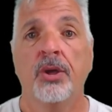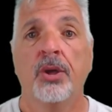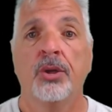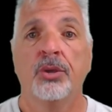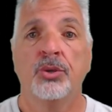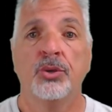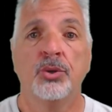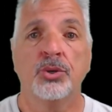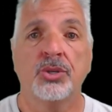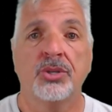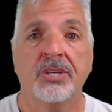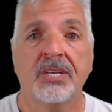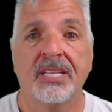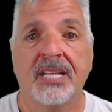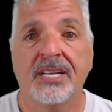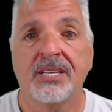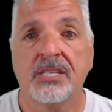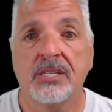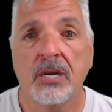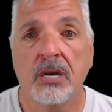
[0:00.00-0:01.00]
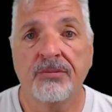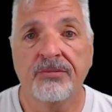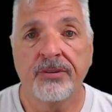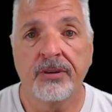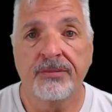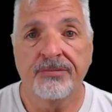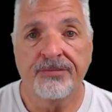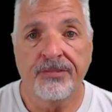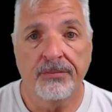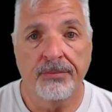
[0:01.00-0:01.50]
Usually that server
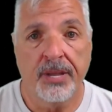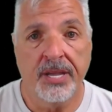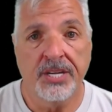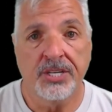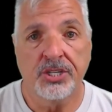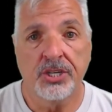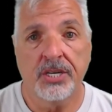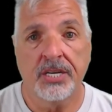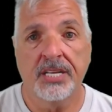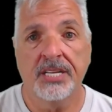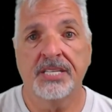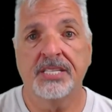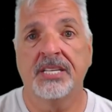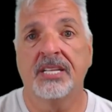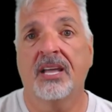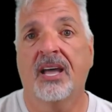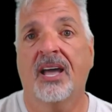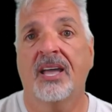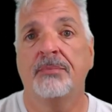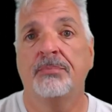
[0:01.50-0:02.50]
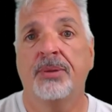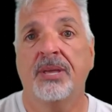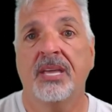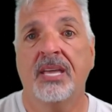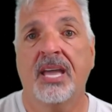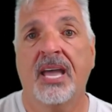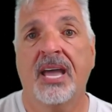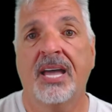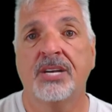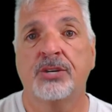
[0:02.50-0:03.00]
information is the IP
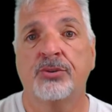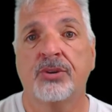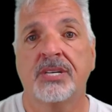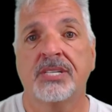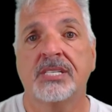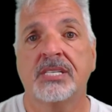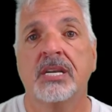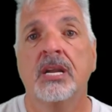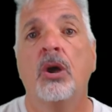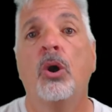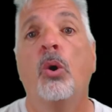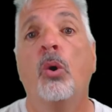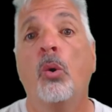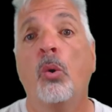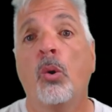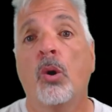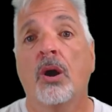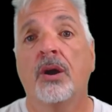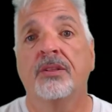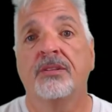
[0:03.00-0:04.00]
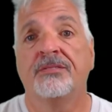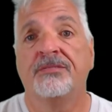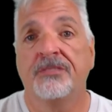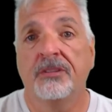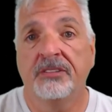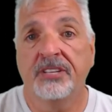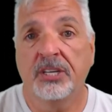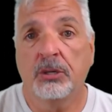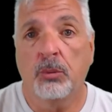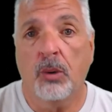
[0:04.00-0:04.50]
address or the
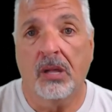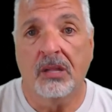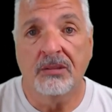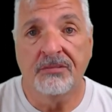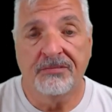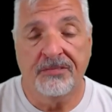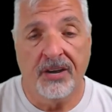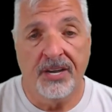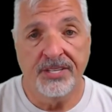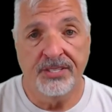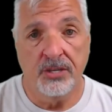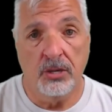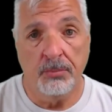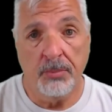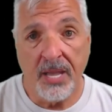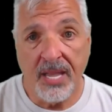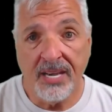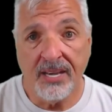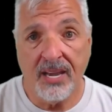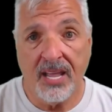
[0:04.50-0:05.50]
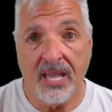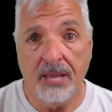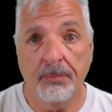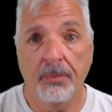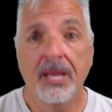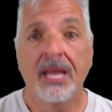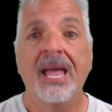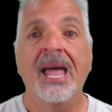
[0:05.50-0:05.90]
fully qualified domain name,